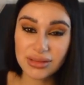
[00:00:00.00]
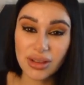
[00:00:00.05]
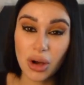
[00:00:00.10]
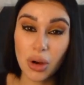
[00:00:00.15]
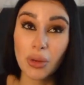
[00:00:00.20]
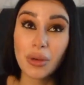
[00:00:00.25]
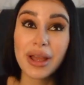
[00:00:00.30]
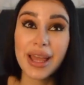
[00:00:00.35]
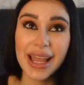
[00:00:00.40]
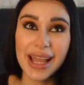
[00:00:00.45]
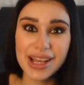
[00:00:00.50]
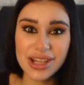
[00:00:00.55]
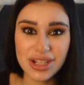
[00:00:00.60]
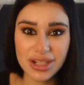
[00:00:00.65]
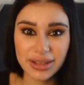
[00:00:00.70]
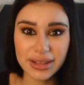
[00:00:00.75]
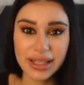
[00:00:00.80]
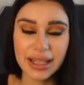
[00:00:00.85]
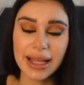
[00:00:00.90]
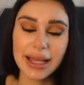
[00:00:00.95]

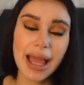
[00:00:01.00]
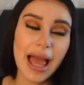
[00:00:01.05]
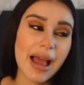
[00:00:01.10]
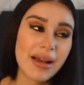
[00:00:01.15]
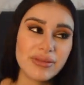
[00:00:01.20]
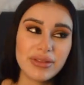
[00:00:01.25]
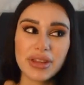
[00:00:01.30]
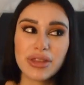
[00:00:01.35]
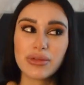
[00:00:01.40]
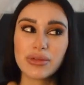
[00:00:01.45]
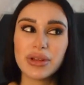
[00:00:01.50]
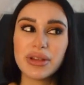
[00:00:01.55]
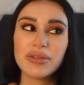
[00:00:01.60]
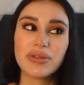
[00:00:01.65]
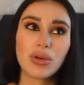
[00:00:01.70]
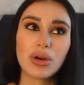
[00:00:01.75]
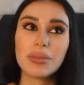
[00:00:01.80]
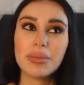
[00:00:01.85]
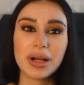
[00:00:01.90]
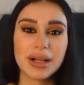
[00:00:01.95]
occasionally, like every 3 to
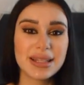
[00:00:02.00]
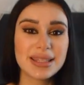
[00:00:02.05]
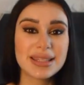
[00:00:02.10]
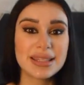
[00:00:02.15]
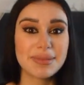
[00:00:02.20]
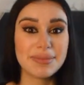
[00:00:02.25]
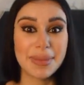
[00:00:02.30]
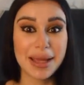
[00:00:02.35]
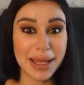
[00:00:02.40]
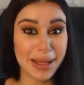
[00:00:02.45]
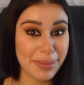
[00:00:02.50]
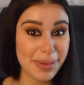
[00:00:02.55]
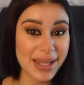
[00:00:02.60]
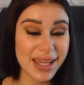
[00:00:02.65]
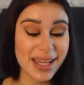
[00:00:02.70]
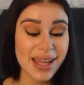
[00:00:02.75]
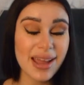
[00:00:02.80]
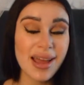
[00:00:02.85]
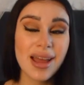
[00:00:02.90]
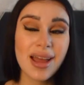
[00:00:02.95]
4 months
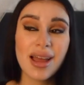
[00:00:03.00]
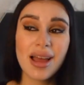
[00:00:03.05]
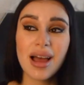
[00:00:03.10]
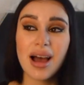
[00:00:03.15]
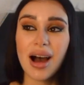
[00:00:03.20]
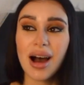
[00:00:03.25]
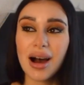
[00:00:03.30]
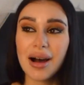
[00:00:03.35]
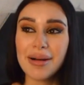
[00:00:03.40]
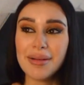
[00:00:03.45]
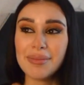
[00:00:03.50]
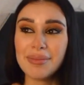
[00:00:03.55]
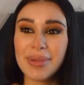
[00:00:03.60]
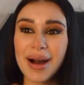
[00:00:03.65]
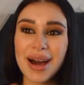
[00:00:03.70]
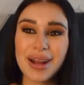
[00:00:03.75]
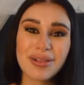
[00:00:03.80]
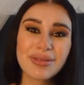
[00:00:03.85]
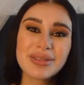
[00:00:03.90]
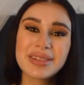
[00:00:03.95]
maybe, but
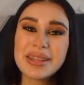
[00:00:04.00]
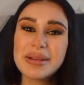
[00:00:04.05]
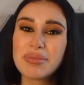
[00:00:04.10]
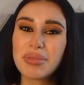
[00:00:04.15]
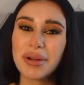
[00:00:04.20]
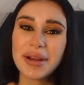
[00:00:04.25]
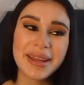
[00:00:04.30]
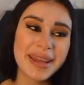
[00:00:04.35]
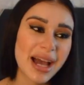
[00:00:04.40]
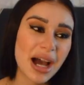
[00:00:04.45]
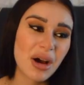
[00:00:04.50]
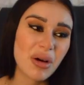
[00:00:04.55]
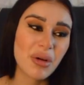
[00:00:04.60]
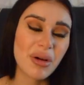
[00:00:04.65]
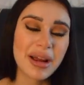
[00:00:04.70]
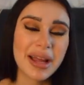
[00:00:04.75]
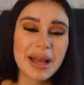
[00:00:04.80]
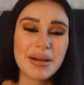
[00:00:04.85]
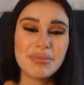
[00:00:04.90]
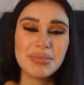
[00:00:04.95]
I don't really break out
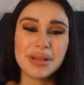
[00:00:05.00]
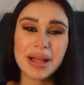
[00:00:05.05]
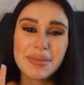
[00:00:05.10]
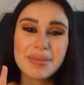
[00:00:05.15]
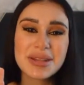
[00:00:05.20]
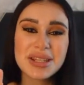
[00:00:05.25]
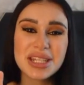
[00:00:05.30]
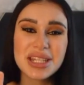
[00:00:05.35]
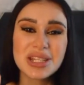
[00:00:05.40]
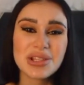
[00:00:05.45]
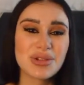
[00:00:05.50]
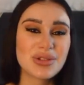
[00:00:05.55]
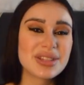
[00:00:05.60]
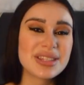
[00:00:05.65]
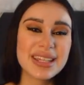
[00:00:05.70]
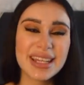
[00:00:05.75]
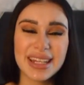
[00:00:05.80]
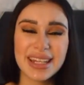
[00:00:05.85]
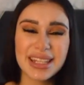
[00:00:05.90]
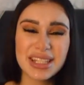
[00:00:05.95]
or get blemishes or
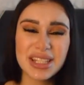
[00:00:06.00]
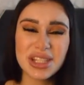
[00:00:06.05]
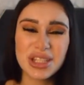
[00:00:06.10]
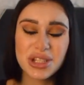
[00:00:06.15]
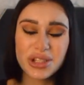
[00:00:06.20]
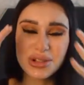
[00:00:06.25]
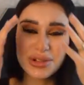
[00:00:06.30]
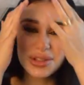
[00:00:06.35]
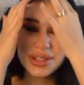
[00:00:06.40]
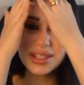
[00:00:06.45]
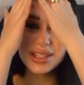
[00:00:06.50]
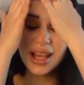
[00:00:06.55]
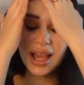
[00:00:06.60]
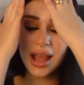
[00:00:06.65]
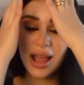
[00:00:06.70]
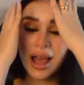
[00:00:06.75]
skin issues,